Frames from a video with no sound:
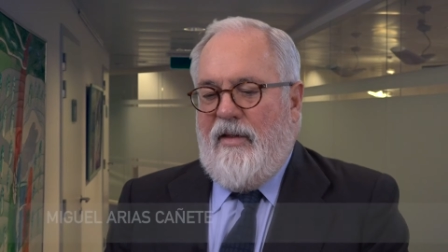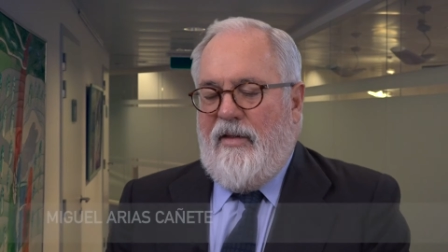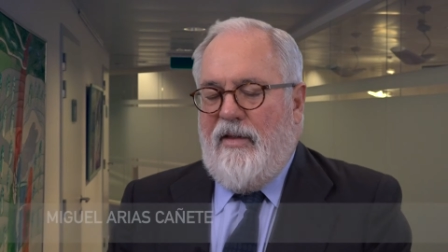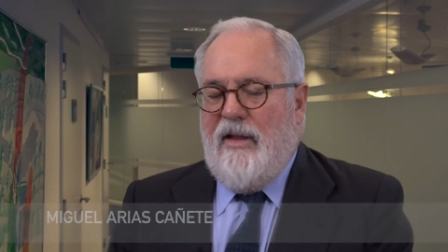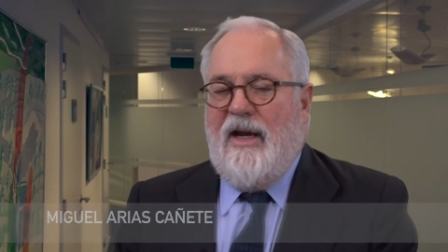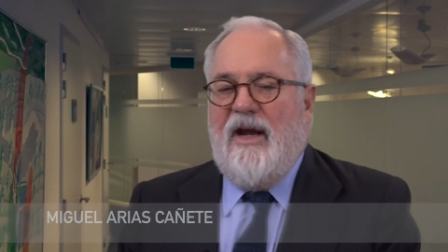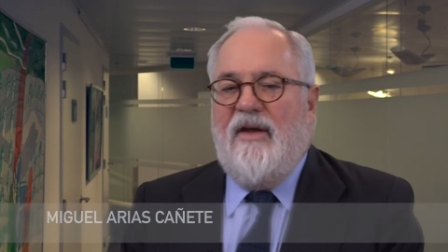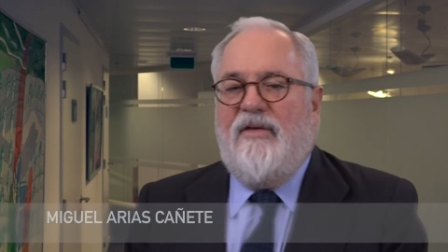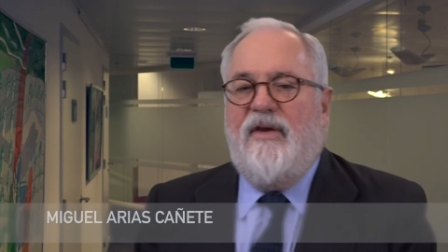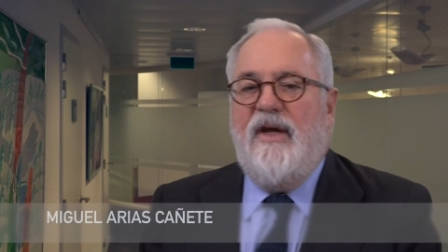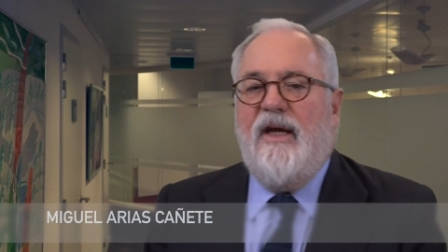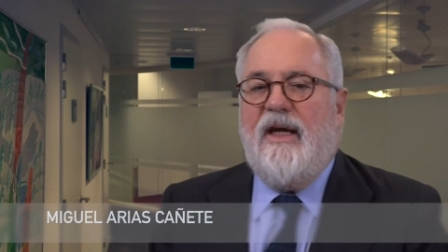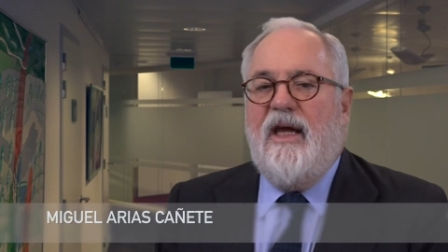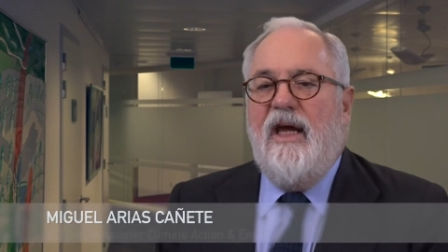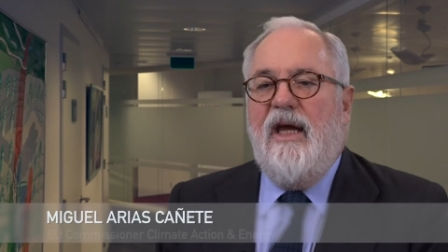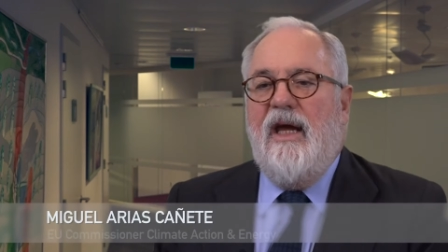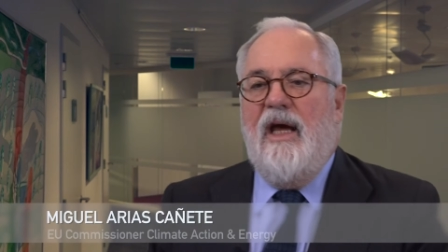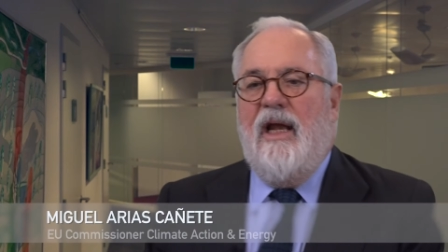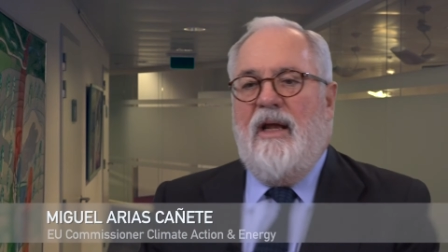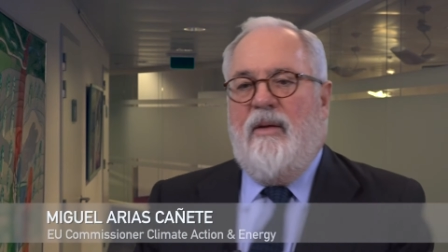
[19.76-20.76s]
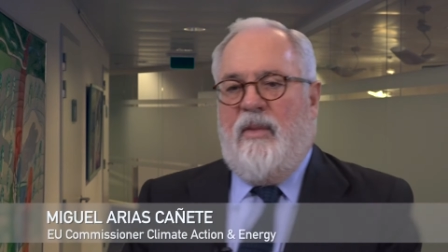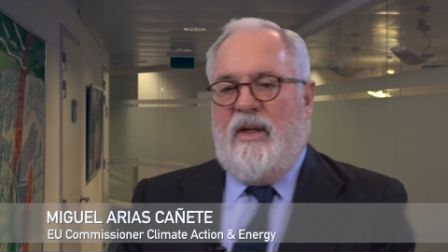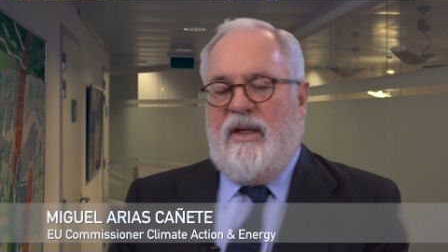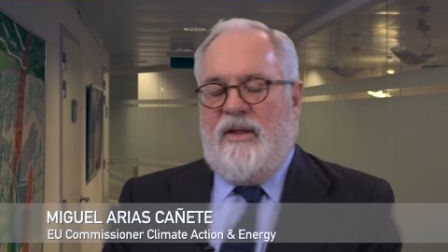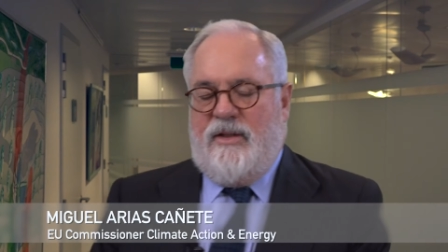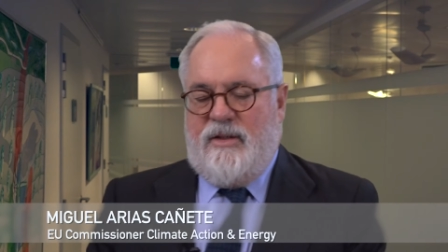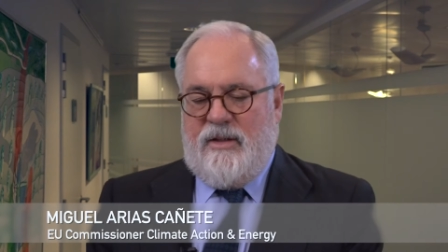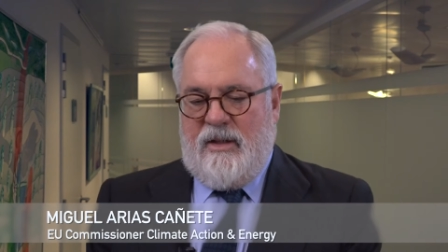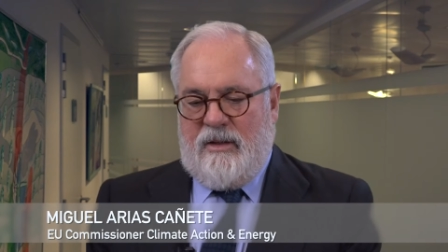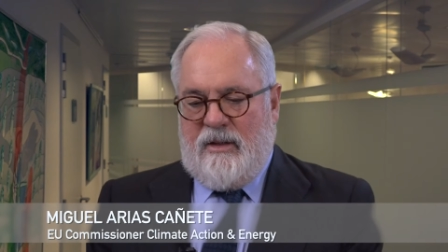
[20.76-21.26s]
There are three key
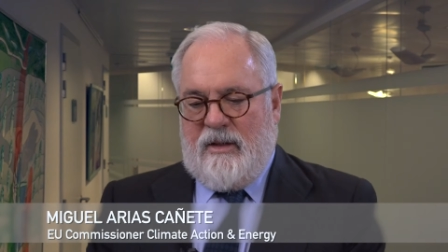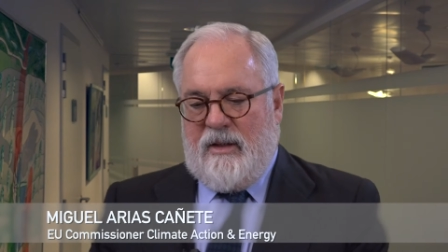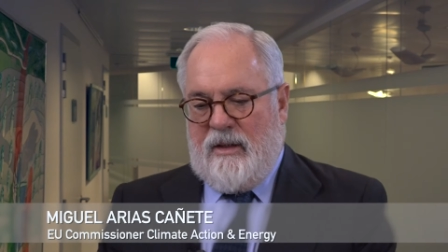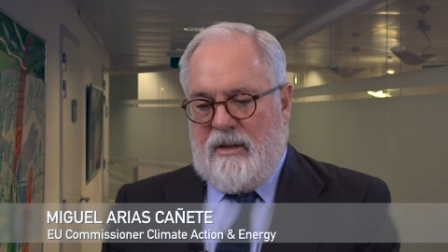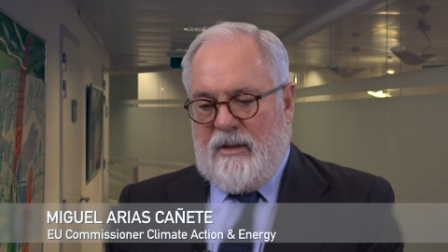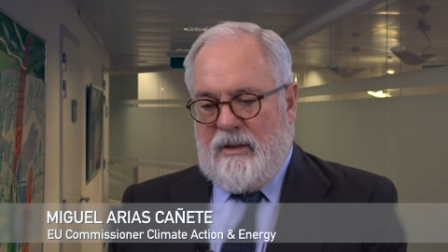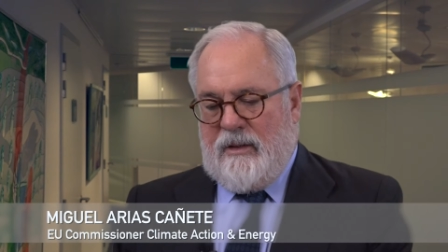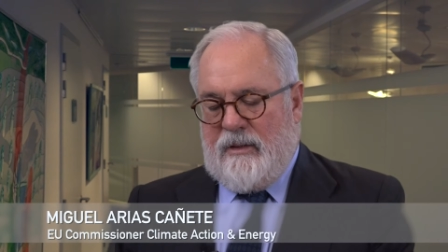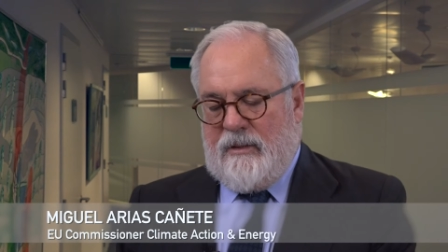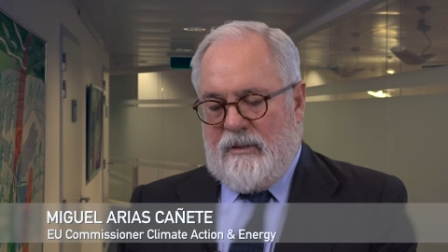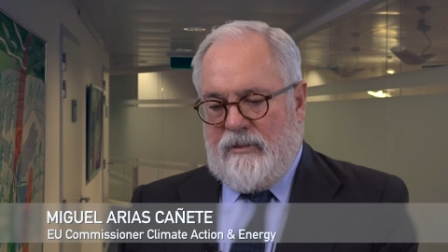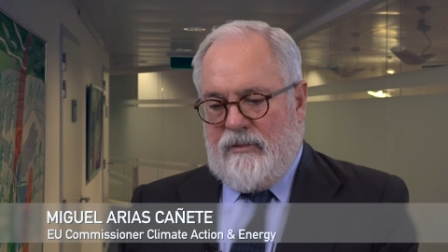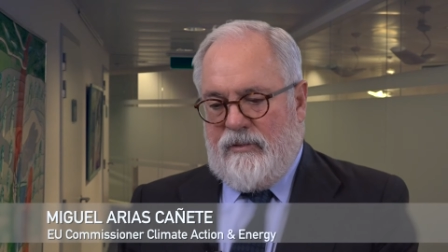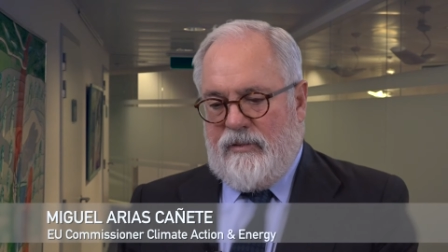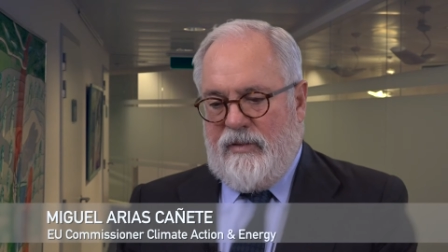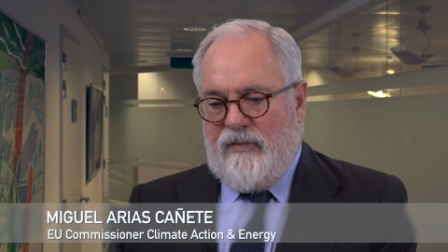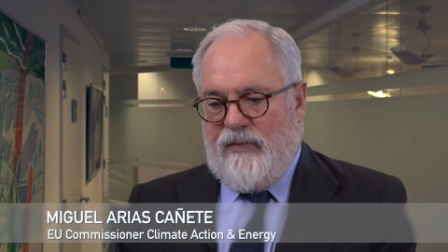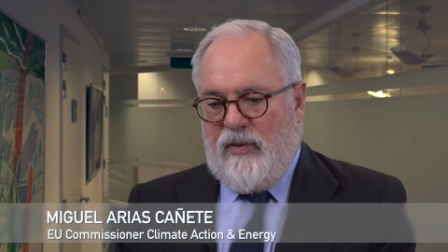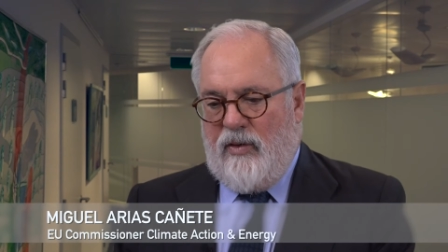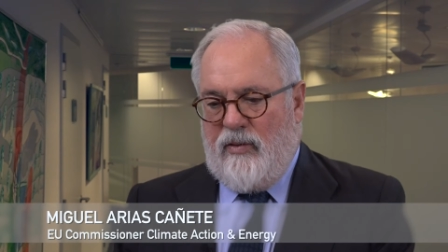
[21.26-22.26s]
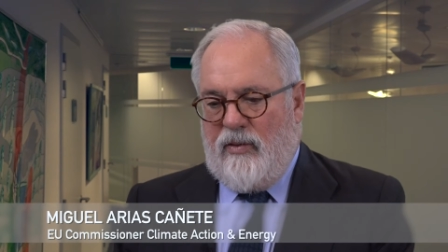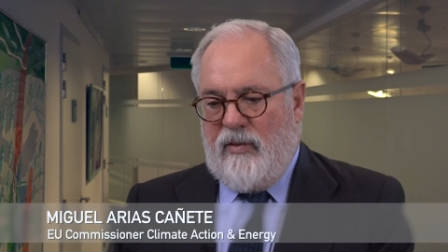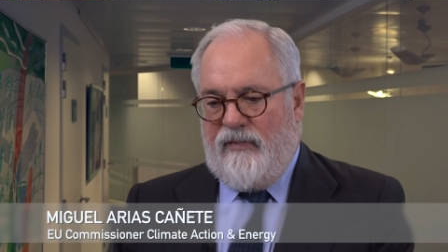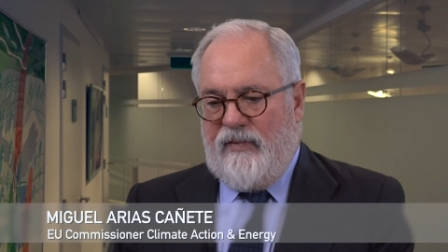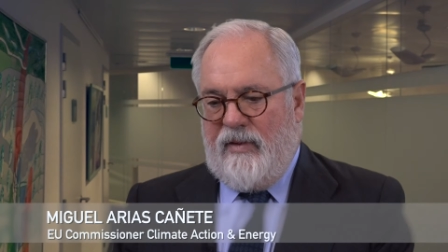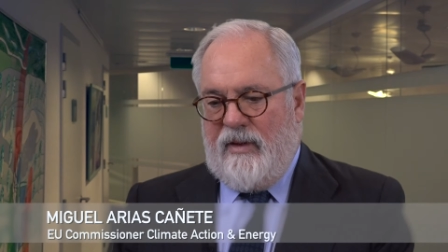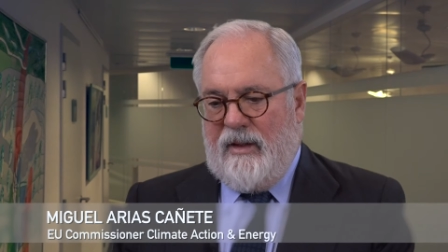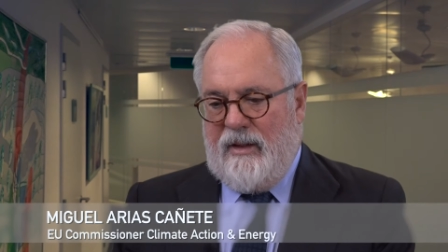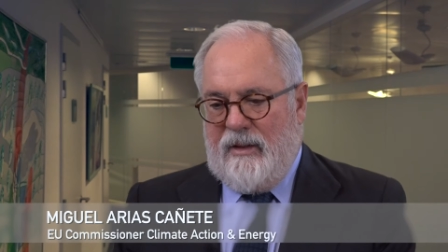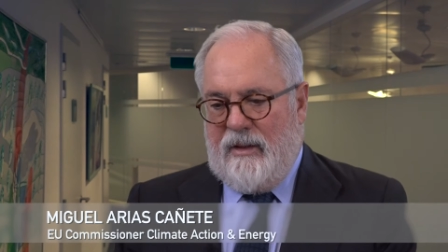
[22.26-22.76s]
elements in the reform of
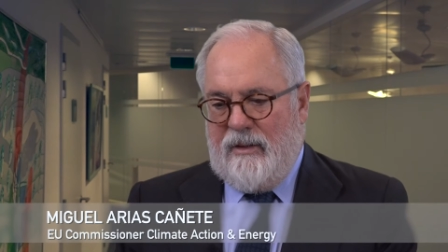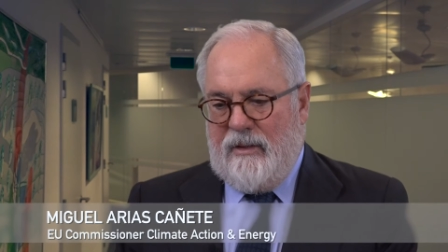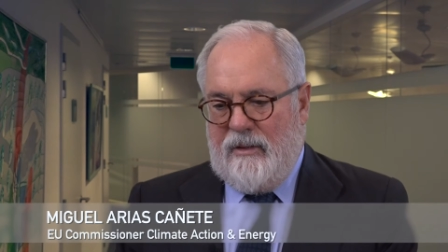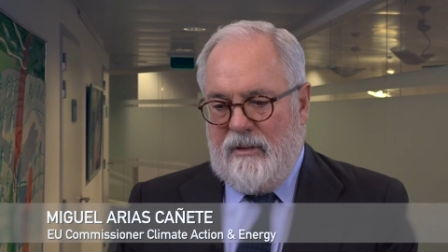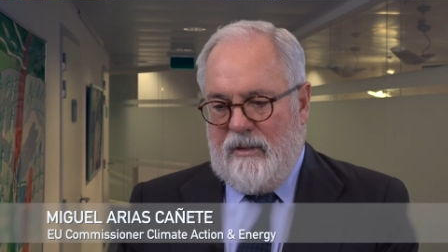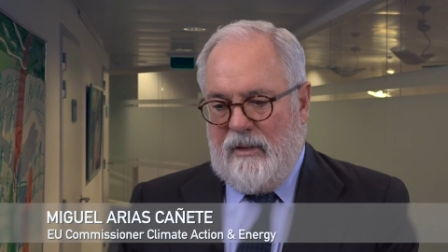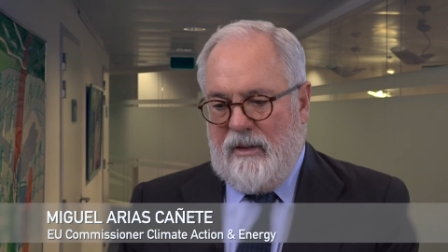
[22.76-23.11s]
the